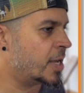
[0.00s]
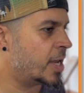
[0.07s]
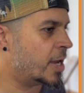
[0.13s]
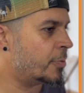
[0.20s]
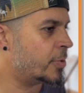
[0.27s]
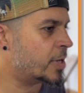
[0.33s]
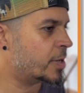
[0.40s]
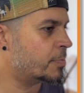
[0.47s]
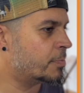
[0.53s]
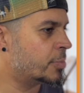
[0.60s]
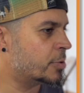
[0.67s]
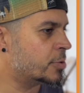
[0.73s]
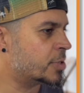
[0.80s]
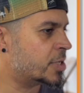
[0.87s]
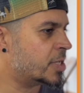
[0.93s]
and we can
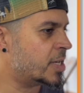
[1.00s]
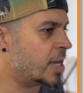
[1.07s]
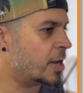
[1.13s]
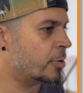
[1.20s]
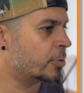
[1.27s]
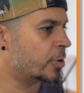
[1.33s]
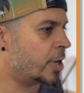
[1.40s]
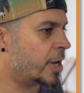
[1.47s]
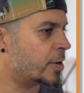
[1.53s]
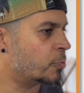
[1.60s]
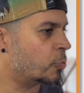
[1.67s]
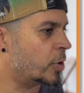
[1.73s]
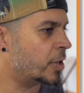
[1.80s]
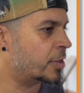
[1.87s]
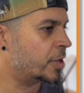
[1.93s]
boost the outline
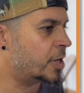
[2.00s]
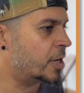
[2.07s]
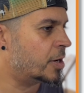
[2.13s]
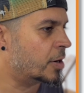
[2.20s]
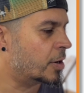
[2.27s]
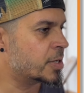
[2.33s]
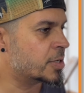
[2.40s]
width here.